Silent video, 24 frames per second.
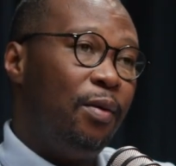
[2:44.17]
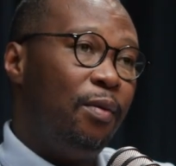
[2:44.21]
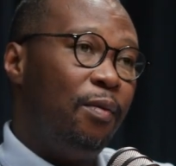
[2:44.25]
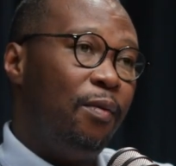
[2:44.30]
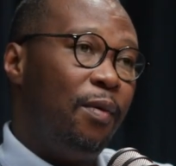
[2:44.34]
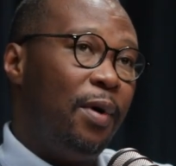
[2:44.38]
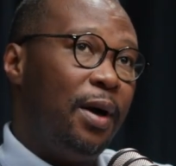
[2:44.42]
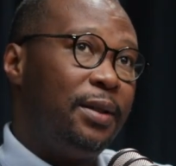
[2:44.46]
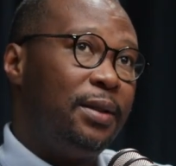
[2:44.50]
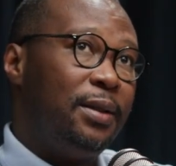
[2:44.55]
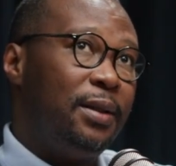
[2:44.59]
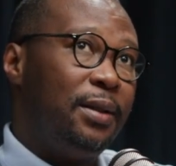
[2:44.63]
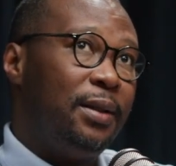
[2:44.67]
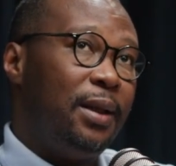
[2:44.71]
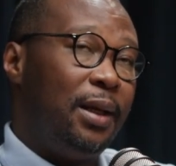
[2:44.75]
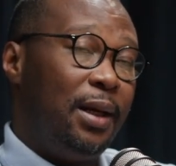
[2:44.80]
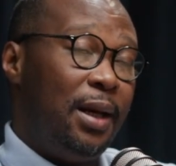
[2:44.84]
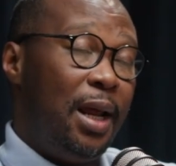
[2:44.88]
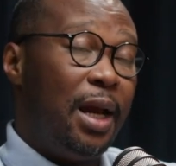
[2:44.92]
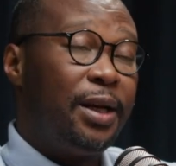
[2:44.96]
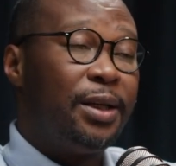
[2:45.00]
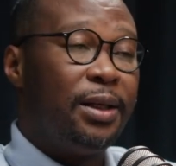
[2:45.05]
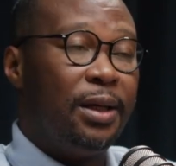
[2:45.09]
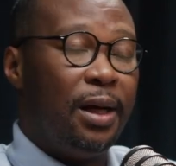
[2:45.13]
what's the
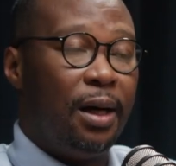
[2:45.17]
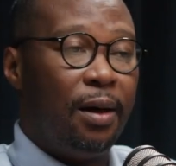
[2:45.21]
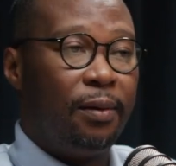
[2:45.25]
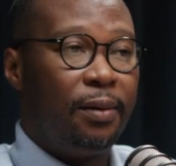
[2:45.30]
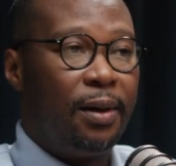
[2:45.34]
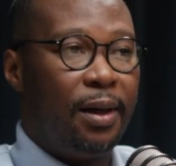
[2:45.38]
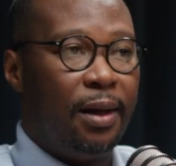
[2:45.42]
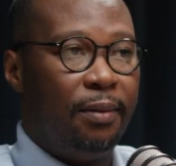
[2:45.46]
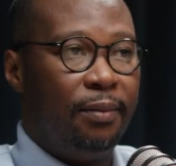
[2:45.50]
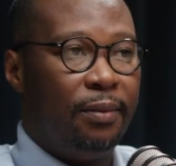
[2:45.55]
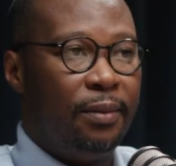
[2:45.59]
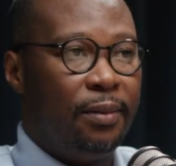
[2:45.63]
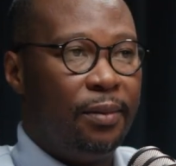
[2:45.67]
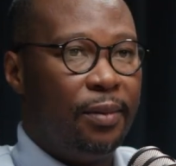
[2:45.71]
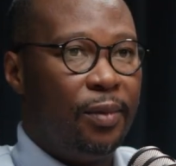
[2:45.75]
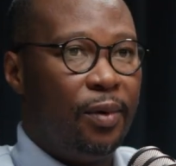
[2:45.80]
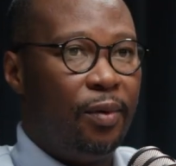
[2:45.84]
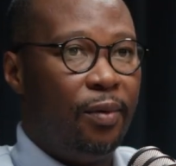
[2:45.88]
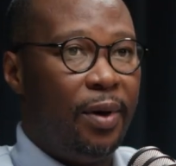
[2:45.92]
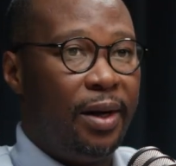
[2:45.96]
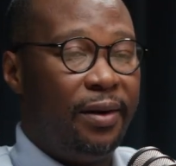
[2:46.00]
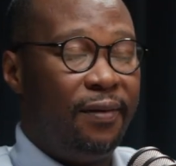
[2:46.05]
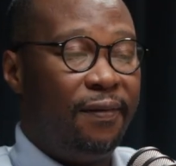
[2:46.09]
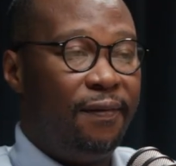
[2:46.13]
election outcome,
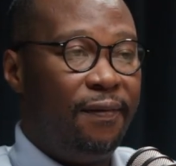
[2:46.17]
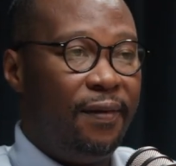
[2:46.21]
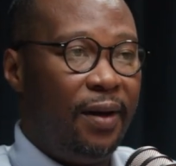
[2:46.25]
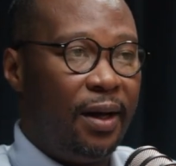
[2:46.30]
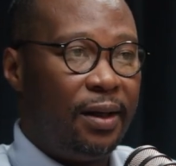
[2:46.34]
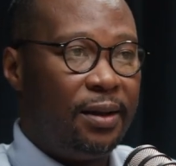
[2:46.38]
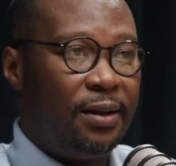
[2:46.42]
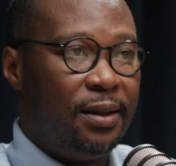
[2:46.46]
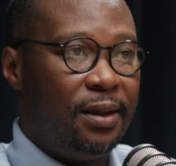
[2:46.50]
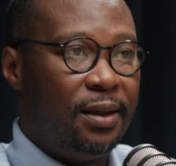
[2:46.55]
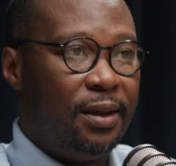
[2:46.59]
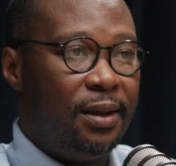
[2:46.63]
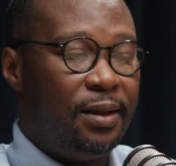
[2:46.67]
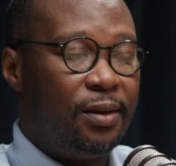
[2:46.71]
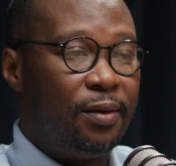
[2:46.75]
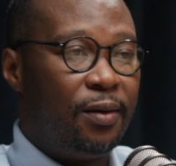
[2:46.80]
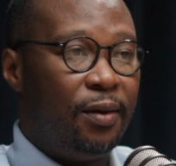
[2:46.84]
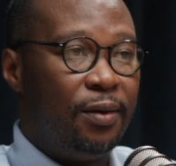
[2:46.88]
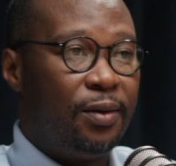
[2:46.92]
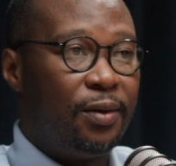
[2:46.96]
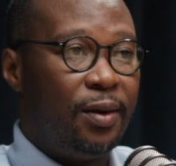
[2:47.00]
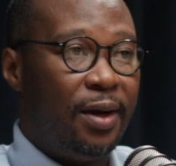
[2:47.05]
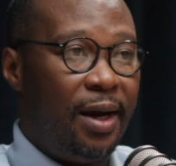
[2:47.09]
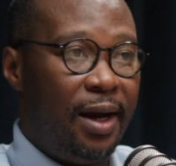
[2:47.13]
what effect it's
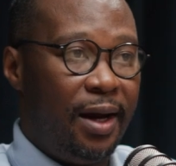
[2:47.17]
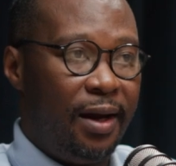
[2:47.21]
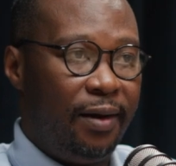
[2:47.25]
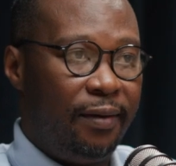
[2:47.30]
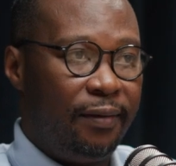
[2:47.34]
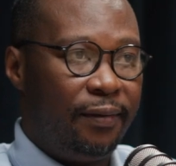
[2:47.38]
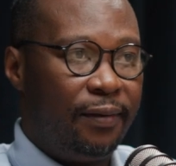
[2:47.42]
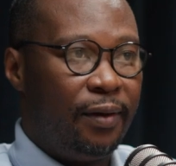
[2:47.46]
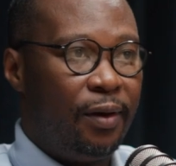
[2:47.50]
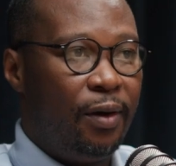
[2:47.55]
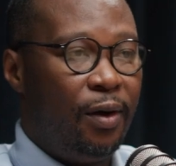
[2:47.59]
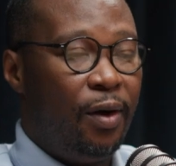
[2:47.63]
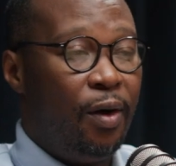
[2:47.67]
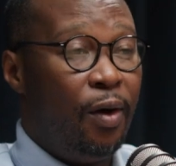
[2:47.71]
going to have